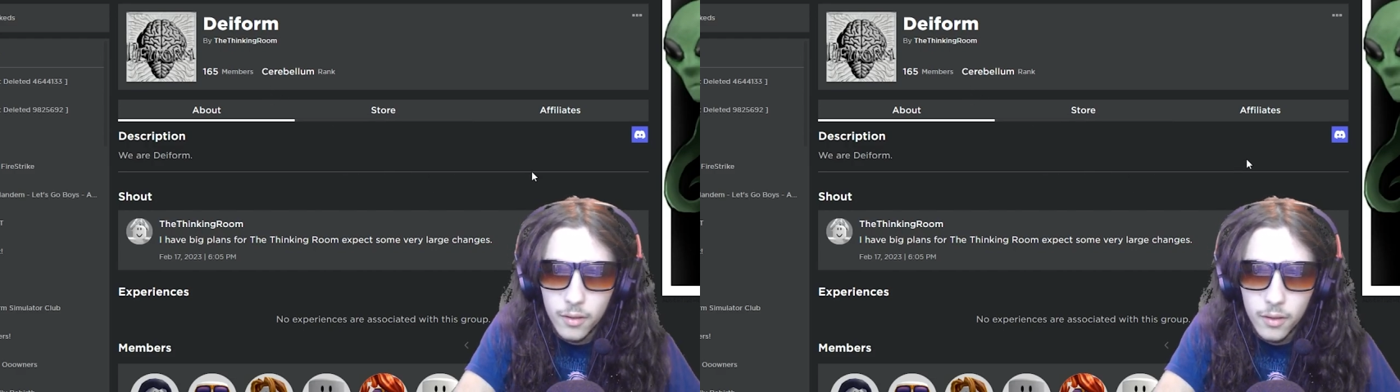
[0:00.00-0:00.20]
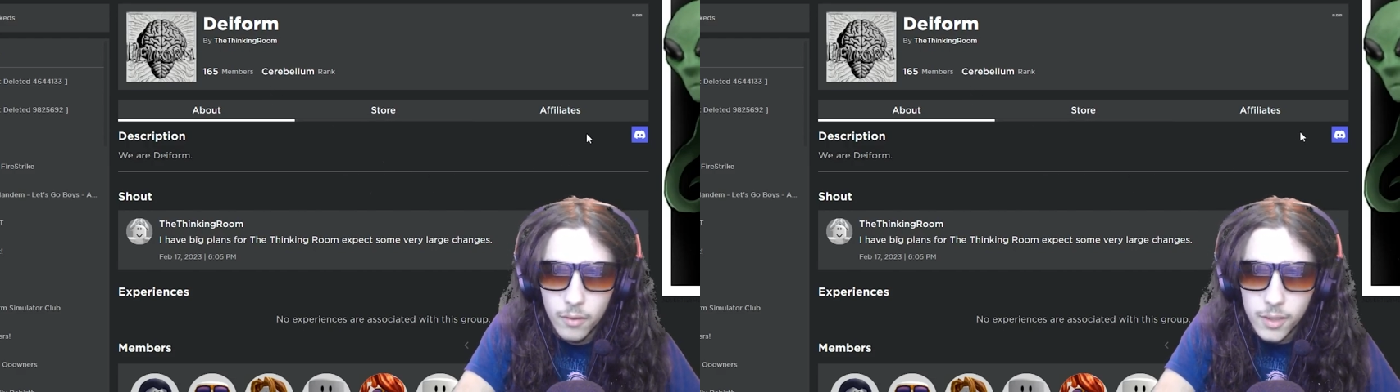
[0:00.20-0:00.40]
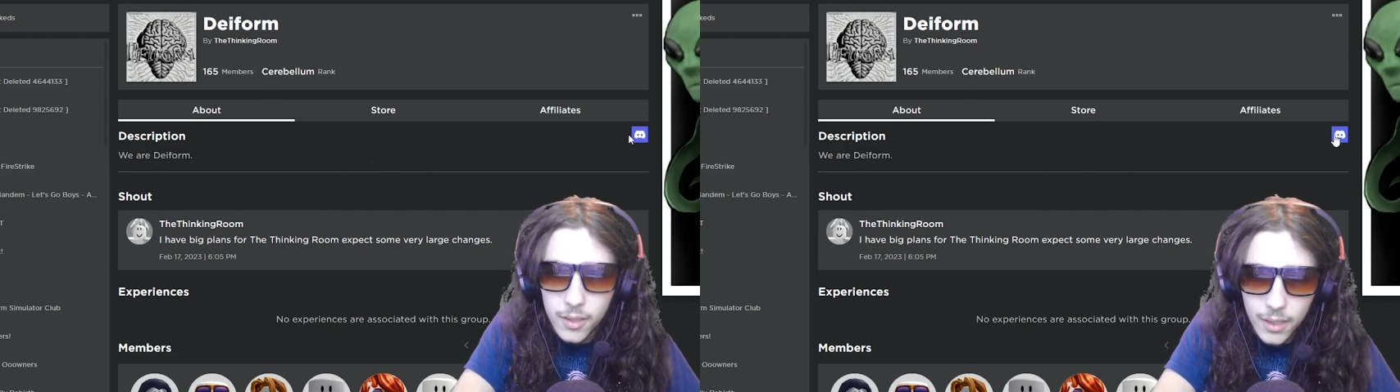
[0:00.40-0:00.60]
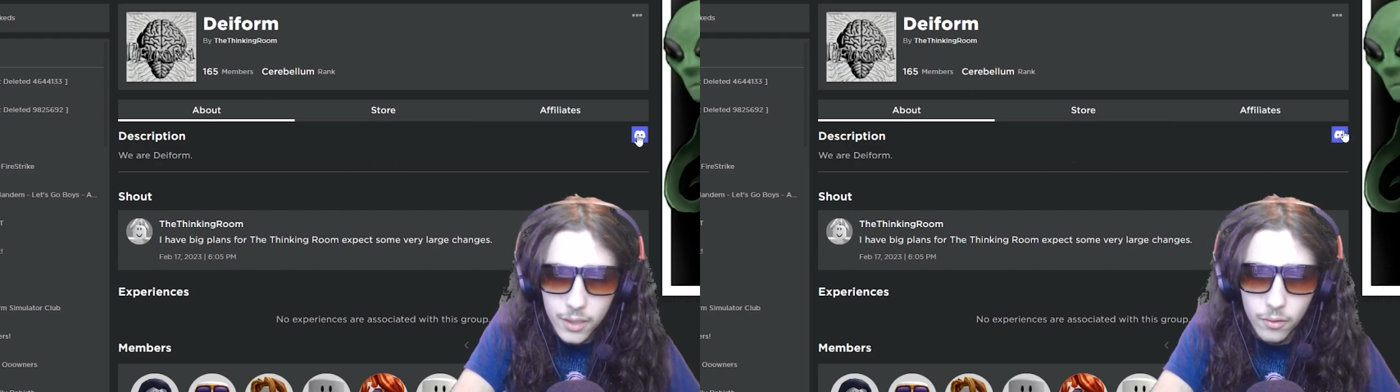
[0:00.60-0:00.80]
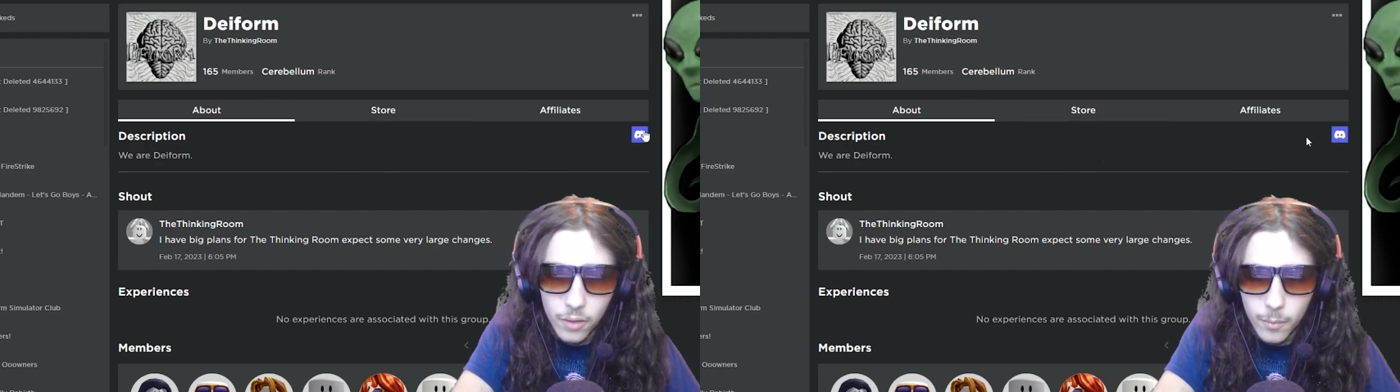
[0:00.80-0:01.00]
There is a
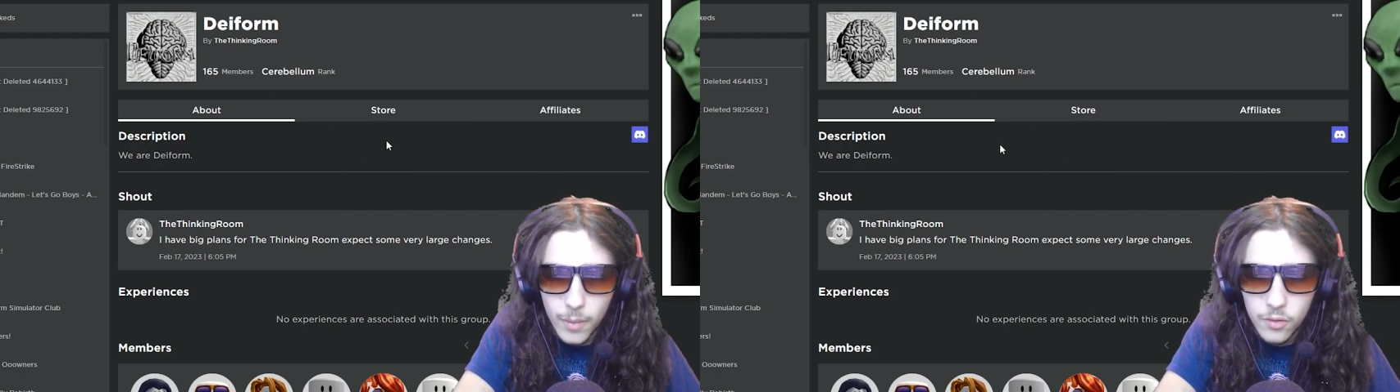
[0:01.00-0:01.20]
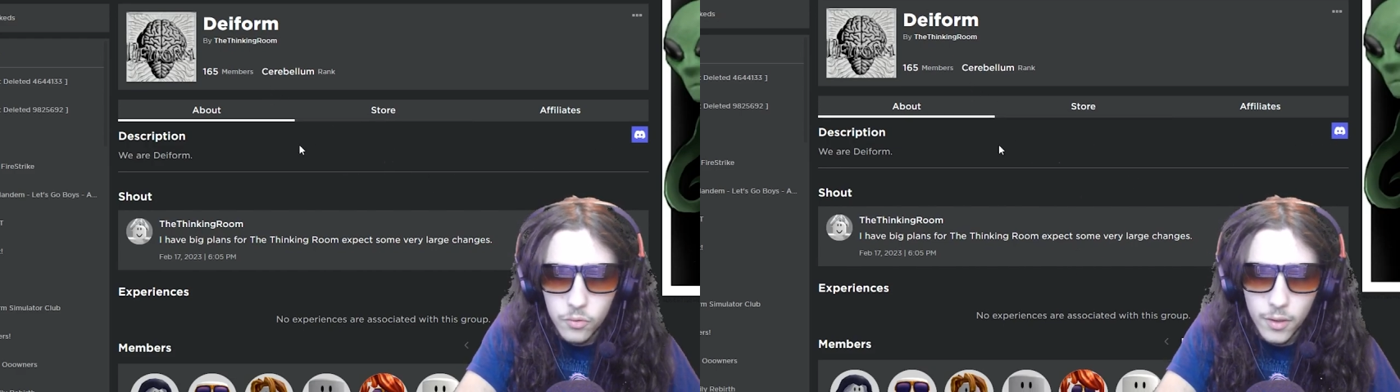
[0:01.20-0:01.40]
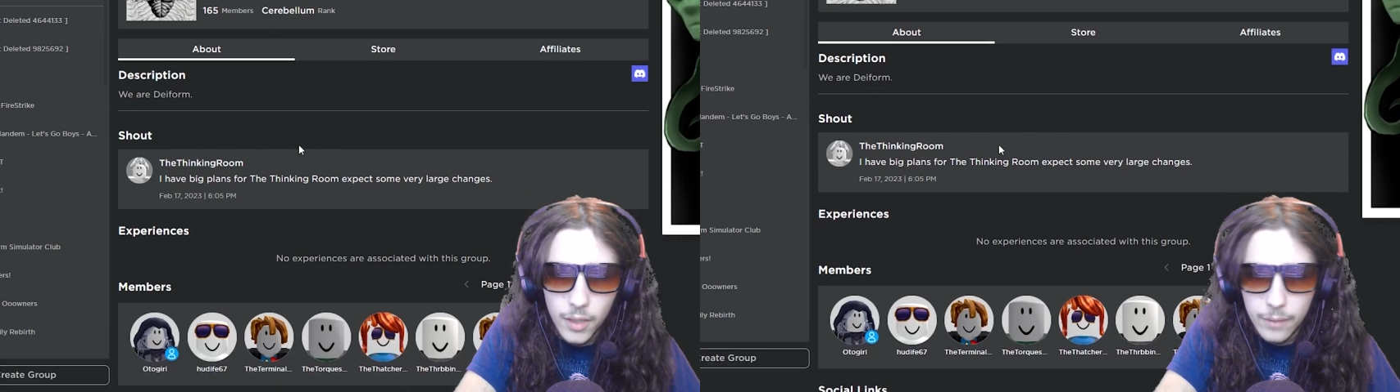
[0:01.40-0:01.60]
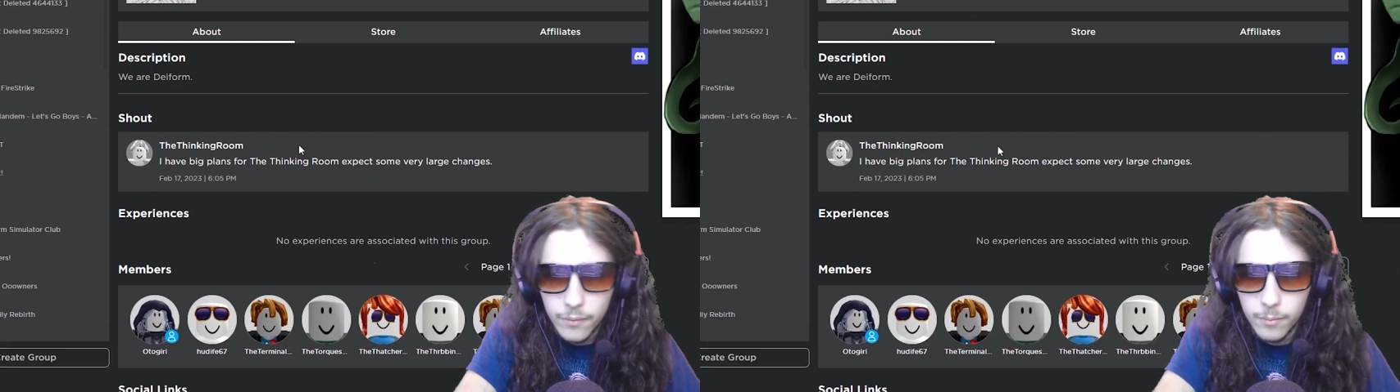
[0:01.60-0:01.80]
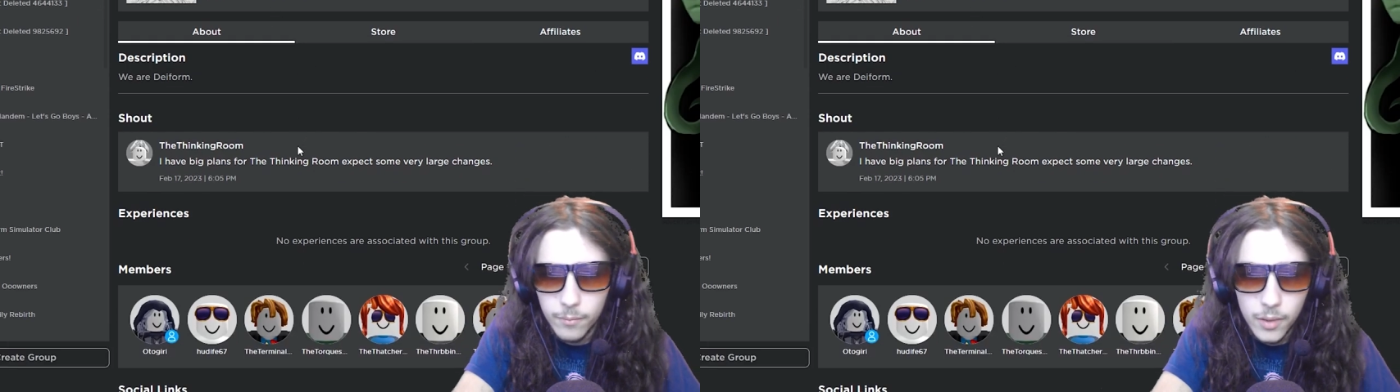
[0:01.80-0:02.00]
Discord. I might join that if
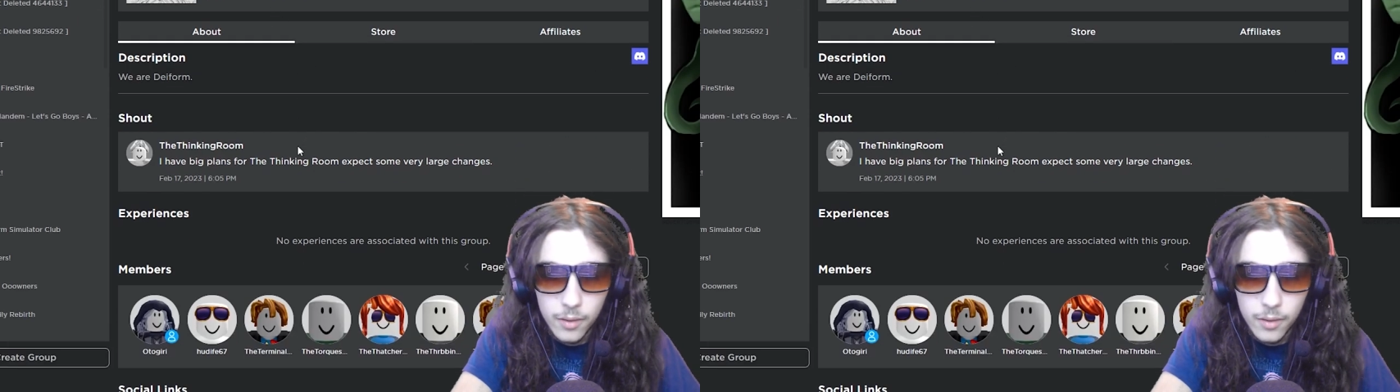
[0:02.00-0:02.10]
I'm,